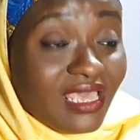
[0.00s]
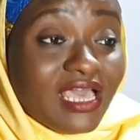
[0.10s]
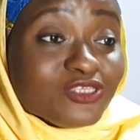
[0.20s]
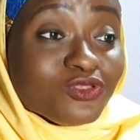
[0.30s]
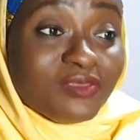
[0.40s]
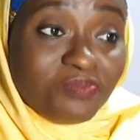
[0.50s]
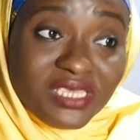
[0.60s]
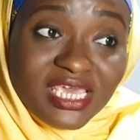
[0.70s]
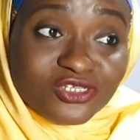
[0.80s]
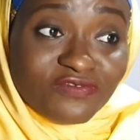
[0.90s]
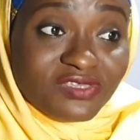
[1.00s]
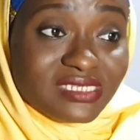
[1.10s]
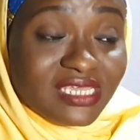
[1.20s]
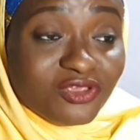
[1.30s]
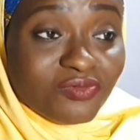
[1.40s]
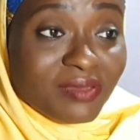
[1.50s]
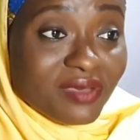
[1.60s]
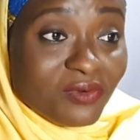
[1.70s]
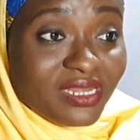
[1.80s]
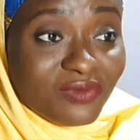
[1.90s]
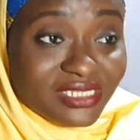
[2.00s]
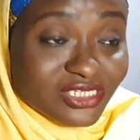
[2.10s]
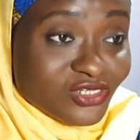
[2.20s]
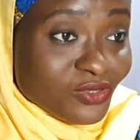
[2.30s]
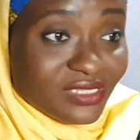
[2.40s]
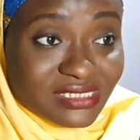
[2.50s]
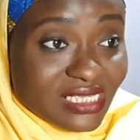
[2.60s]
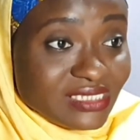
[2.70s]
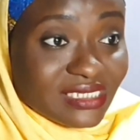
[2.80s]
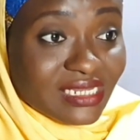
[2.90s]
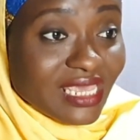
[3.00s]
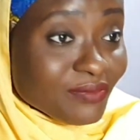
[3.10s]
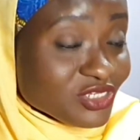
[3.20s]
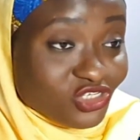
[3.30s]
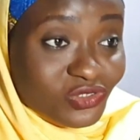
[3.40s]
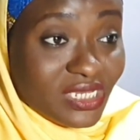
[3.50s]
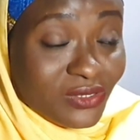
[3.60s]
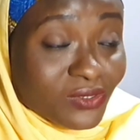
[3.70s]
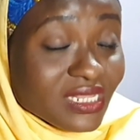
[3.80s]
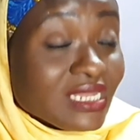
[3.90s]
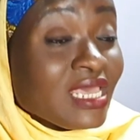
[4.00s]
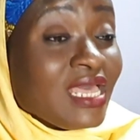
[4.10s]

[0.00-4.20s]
So the pH of the skin, you remember when they were teaching all these things in chemistry and all that,